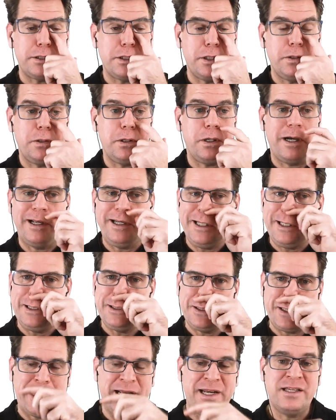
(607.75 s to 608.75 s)
So I
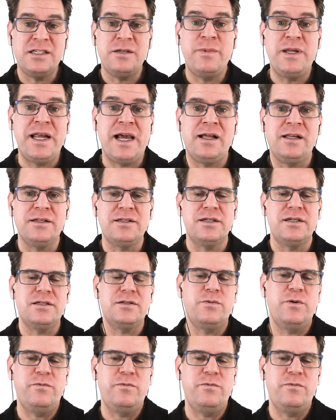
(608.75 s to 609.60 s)
did some analysis.